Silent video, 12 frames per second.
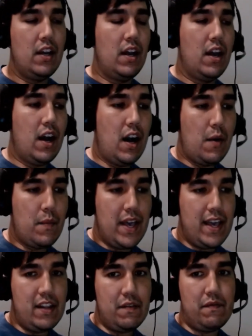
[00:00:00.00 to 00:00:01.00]
and
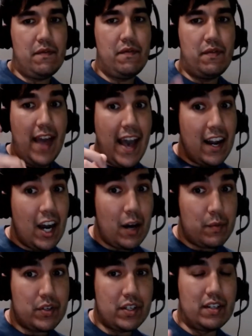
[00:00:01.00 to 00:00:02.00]
if that
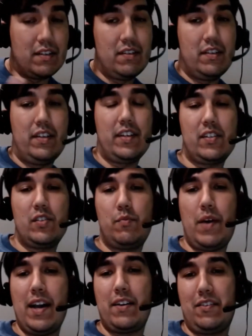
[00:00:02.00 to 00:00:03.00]
option
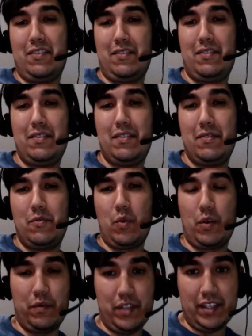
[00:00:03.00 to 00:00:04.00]
expires
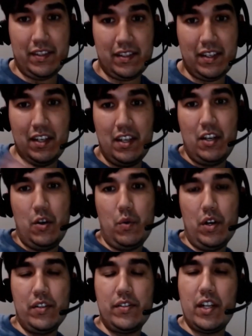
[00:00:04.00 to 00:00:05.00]
worthless,
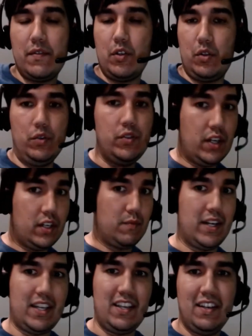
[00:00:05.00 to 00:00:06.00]
well, instead of you losing all your
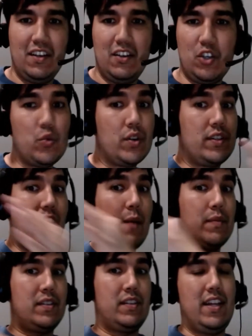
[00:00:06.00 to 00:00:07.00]
money, you were on the
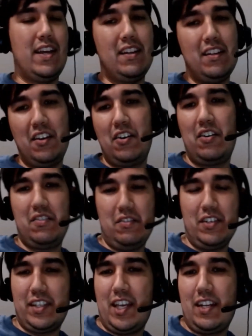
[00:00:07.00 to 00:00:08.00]
opposite end. You
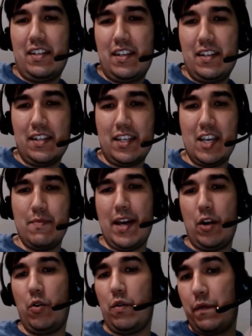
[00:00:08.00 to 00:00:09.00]
just get to keep that
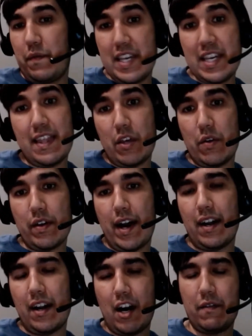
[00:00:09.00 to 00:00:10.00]
whole fee that you
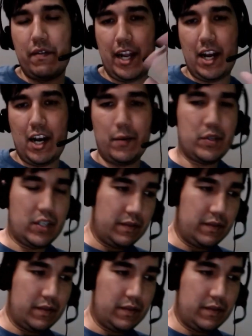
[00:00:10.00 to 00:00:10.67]
got off of that option.